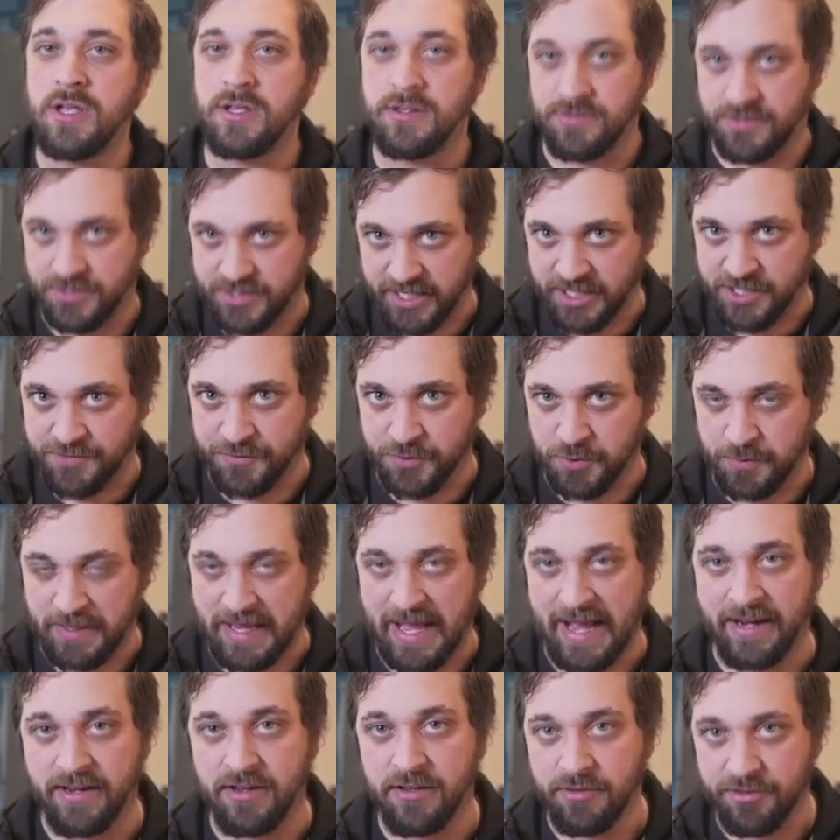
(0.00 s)
6 for the
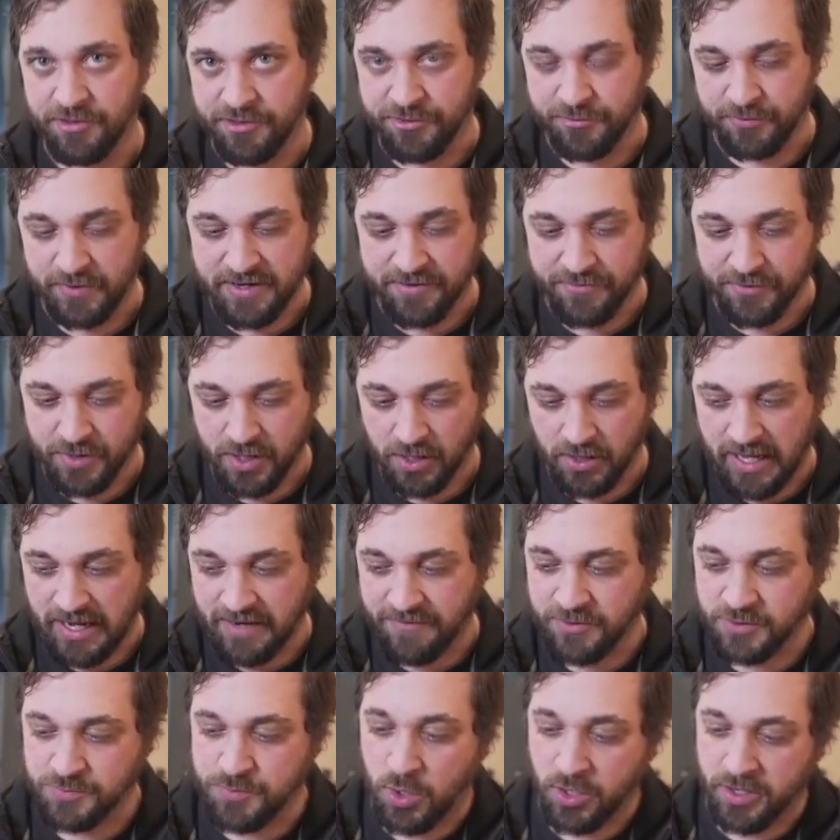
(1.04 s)
black, 3 for the
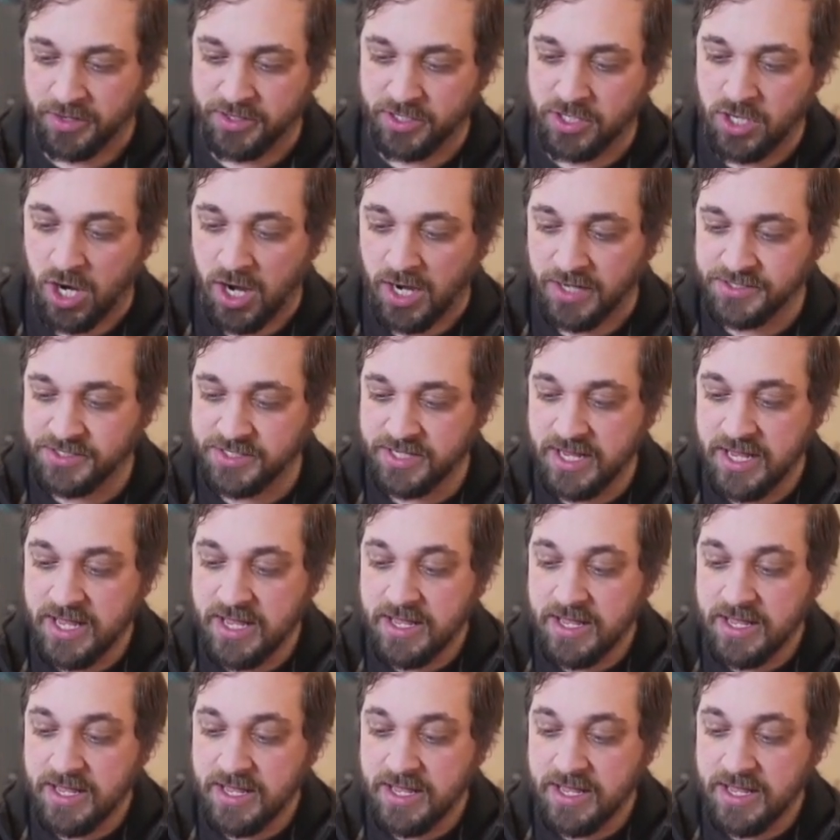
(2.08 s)
life as part of the cost,